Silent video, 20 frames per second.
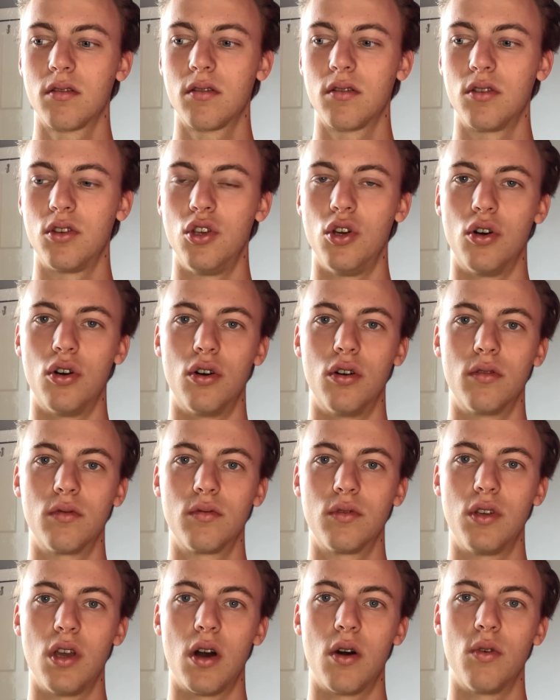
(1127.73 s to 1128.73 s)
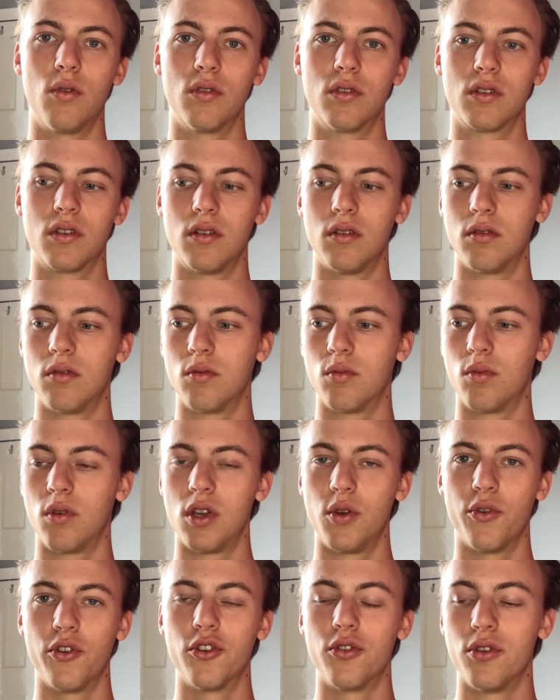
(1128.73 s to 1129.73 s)
your goals and what
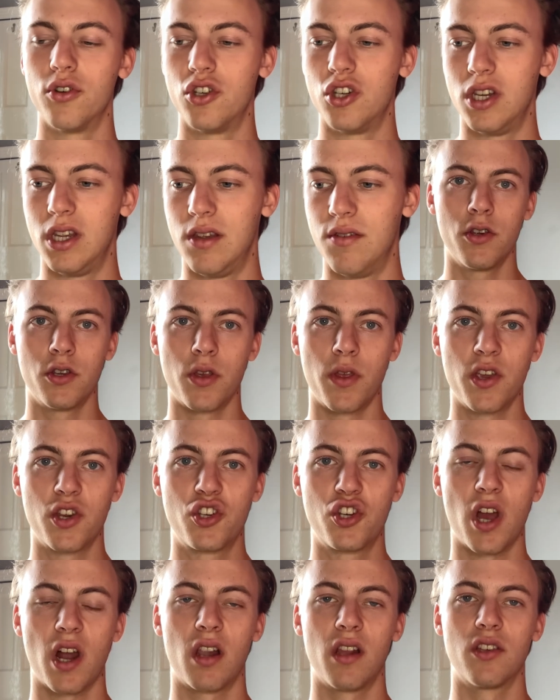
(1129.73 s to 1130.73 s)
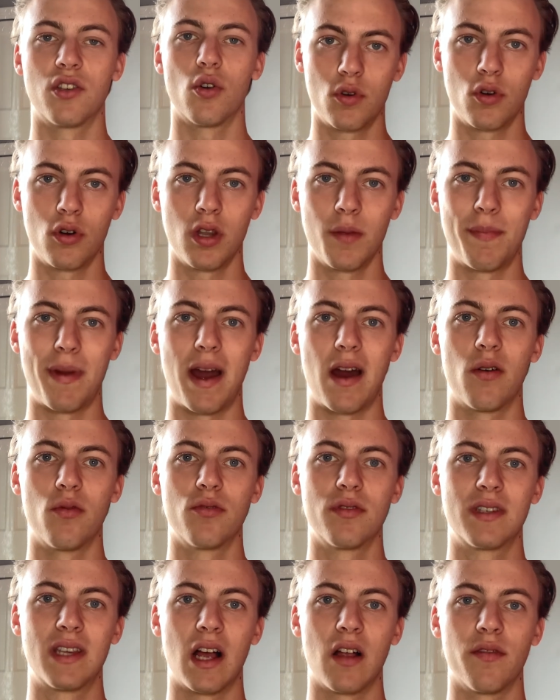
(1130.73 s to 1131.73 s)
you want to achieve. So this channel is all about
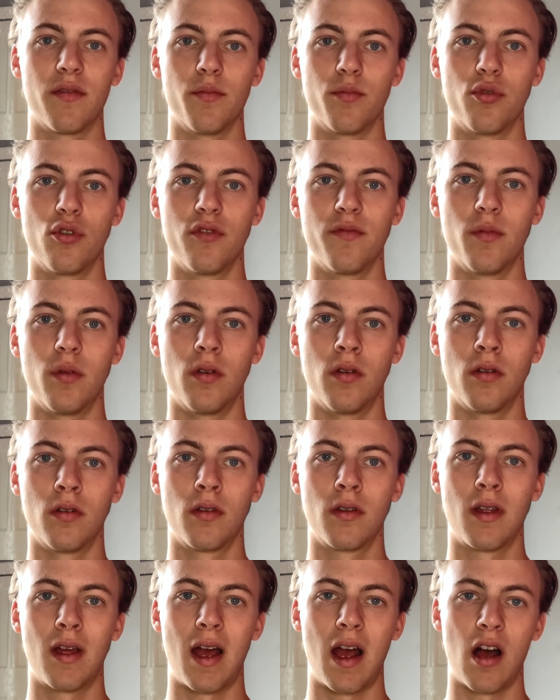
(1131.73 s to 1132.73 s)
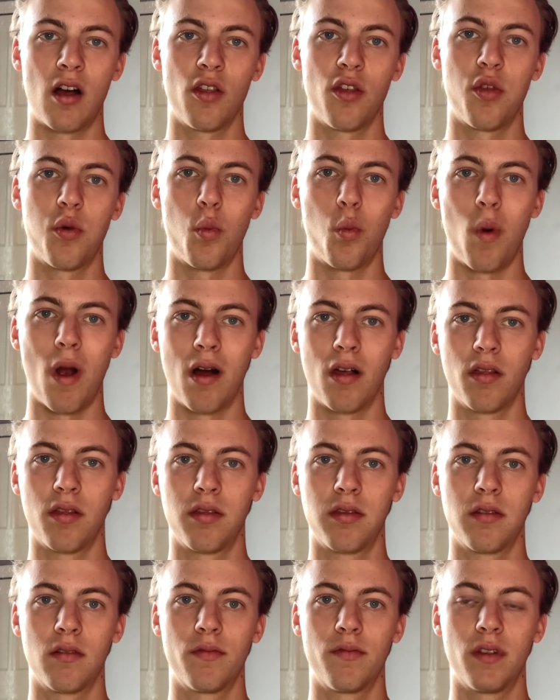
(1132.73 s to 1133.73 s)
self-improvement, health,
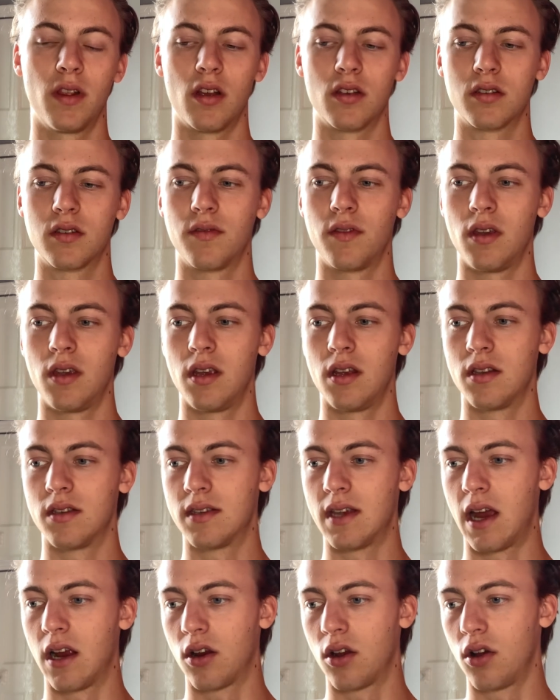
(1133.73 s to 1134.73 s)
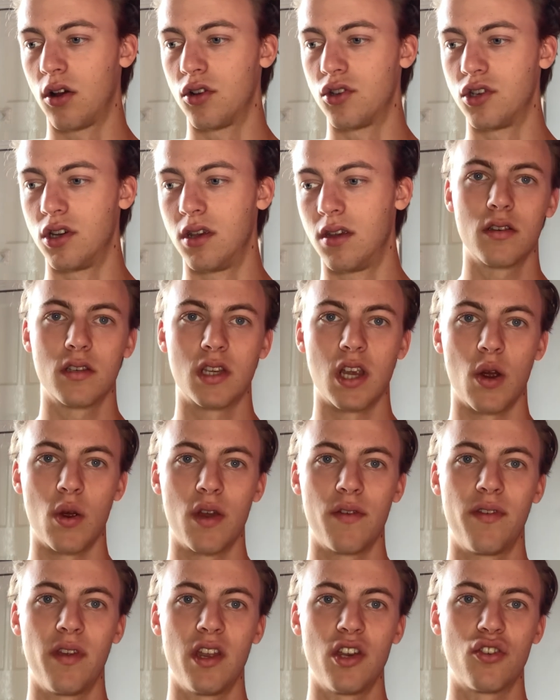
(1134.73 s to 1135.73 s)
wealth, philosophy and psychology. So
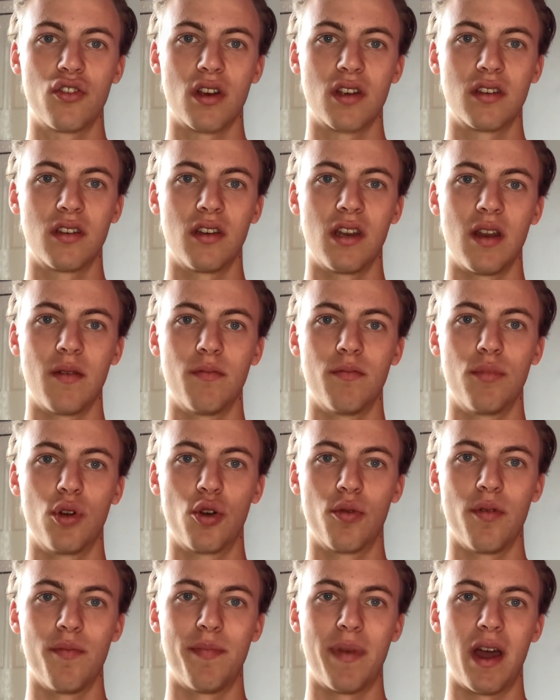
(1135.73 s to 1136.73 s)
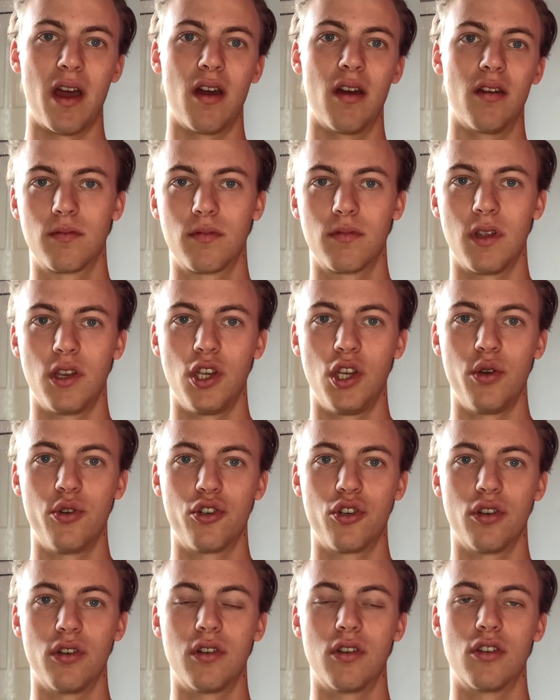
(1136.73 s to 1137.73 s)
if you're interested in becoming better, then you
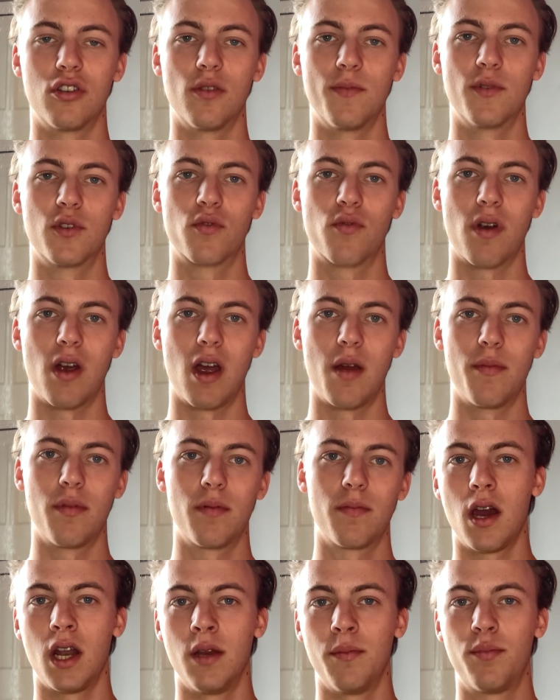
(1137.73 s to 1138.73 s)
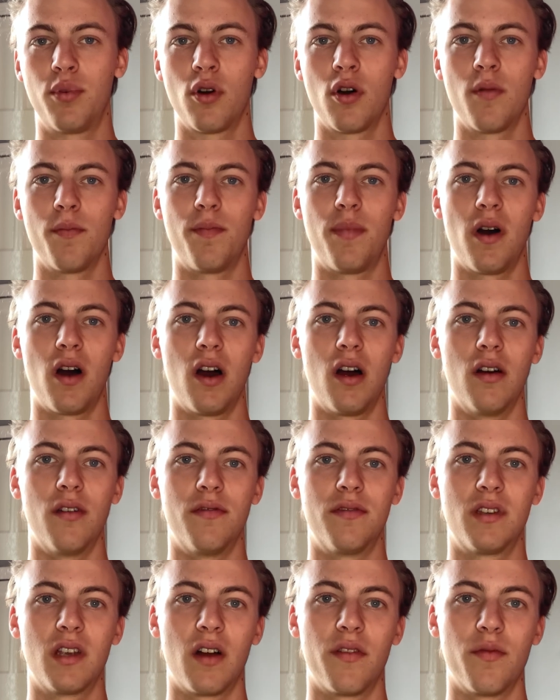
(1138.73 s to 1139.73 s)
should subscribe. An important part
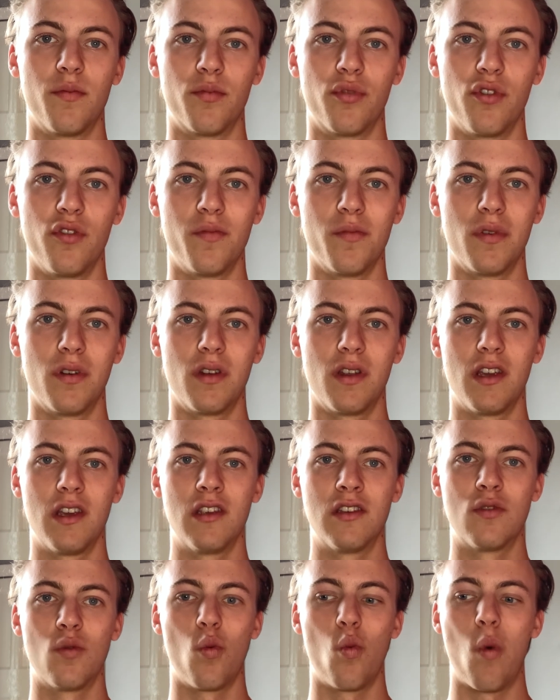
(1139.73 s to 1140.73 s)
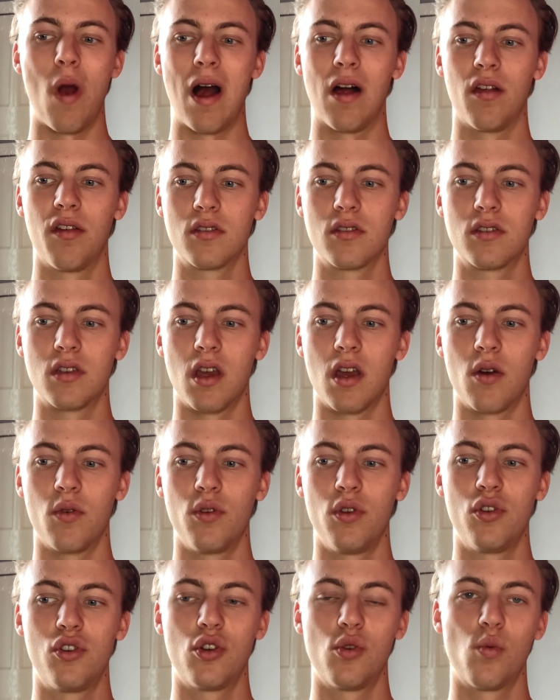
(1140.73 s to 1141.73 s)
of self-improvement is wealth. So
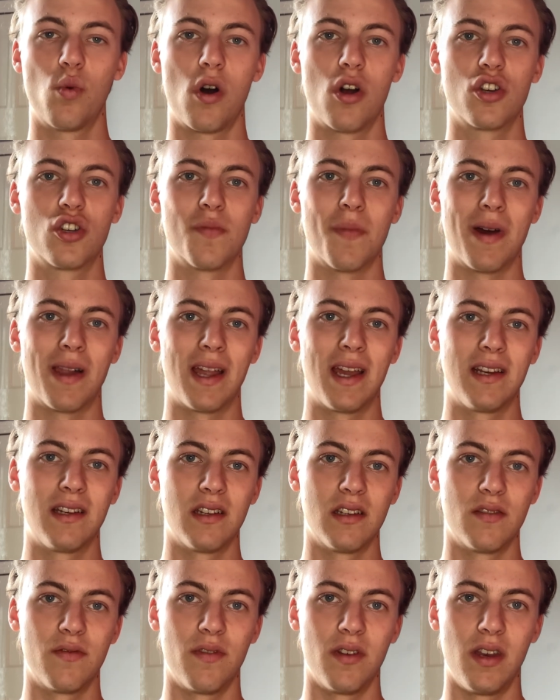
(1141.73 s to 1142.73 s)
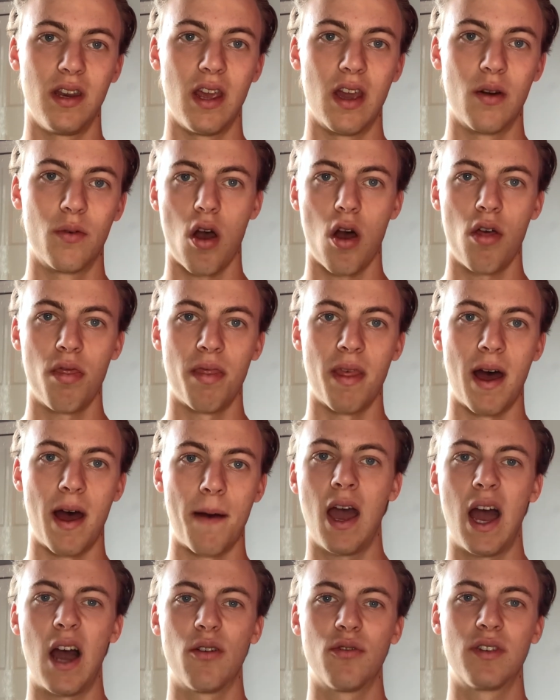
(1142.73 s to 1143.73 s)
you should watch my latest video on that,
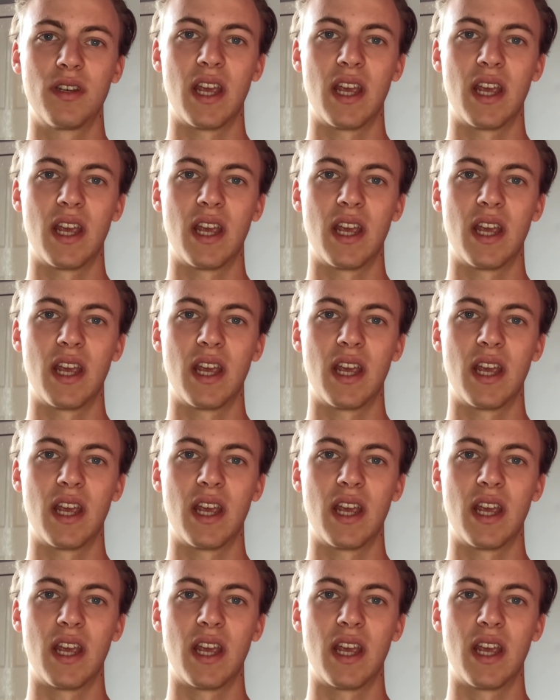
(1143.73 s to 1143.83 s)
how to